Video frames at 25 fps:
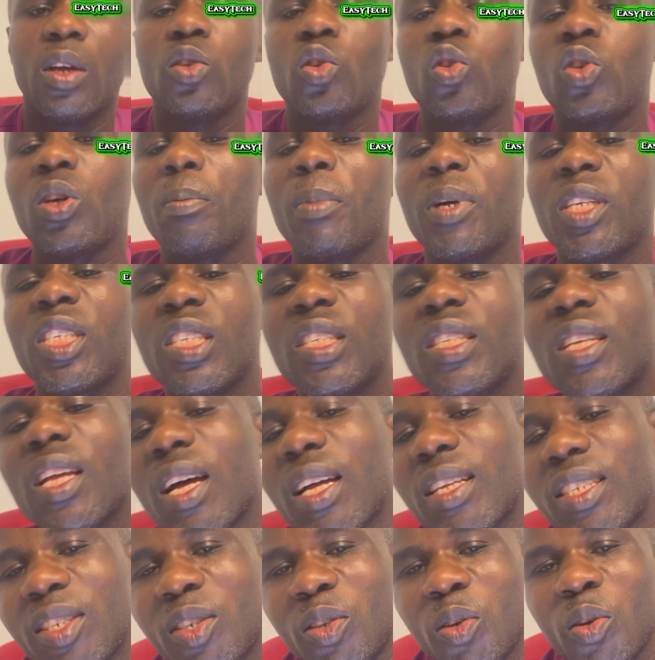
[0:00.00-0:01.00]
So imagine
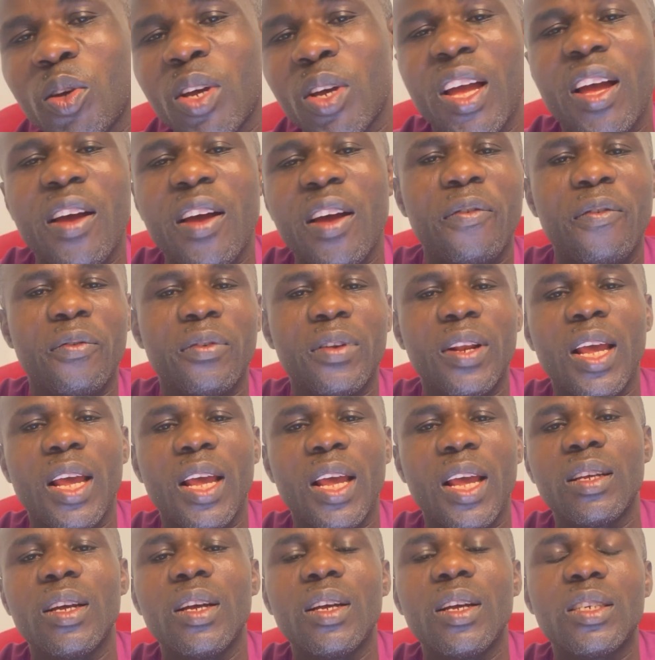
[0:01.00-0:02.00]
that you have
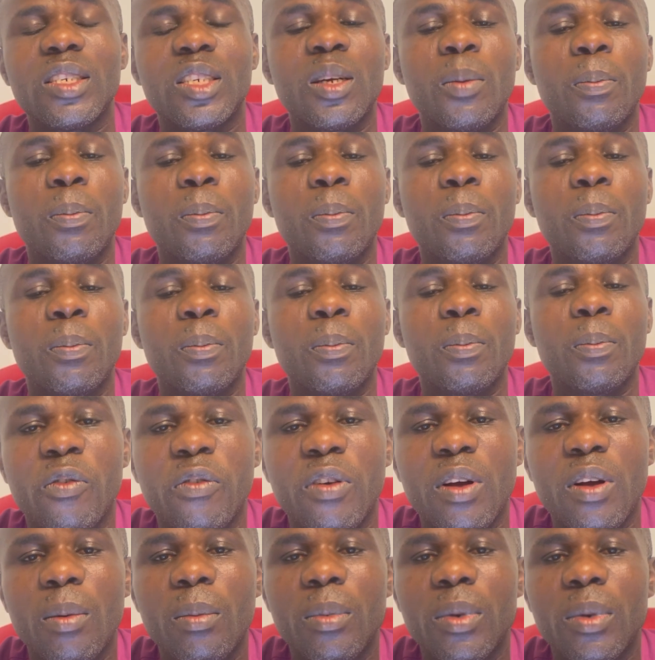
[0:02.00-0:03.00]
like 3 persons in
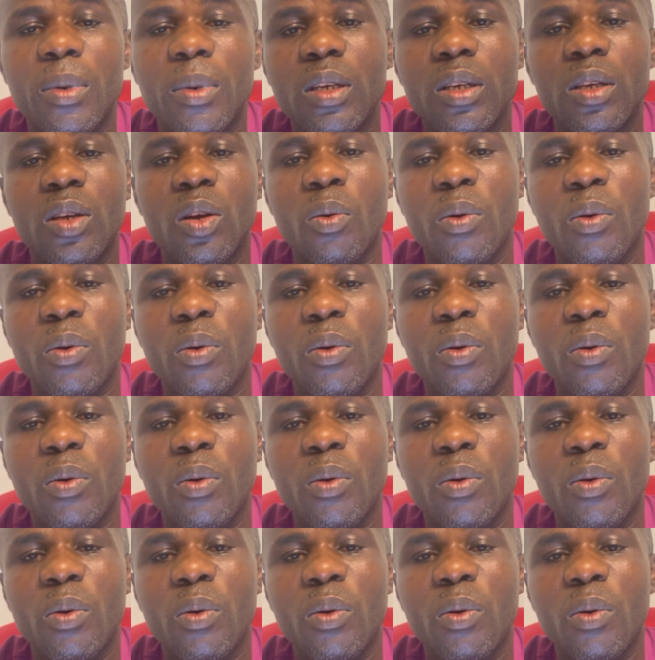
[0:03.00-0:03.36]
your family,